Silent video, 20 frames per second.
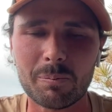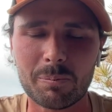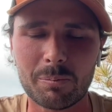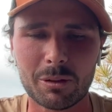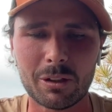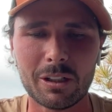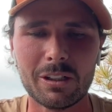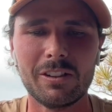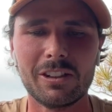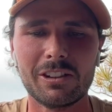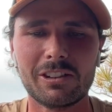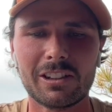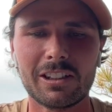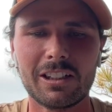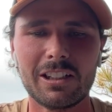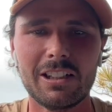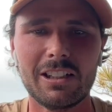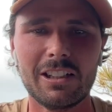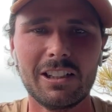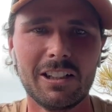
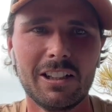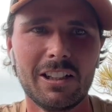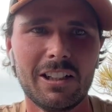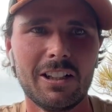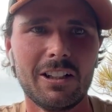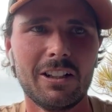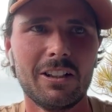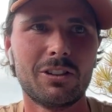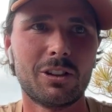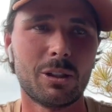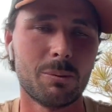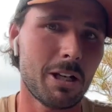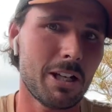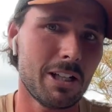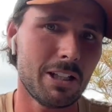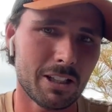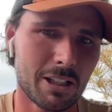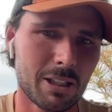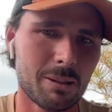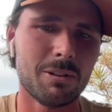previously to
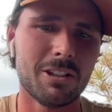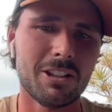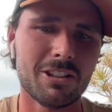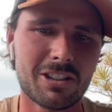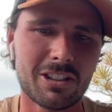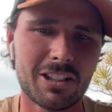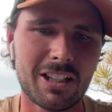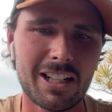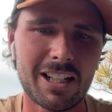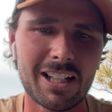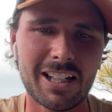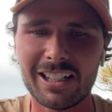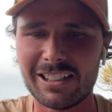meeting him this year.